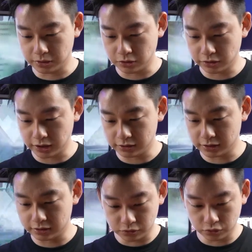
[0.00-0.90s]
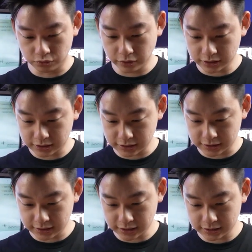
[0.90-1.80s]
to be located towards
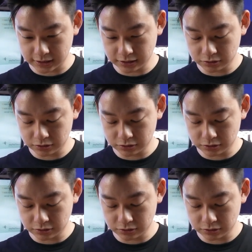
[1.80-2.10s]
6C,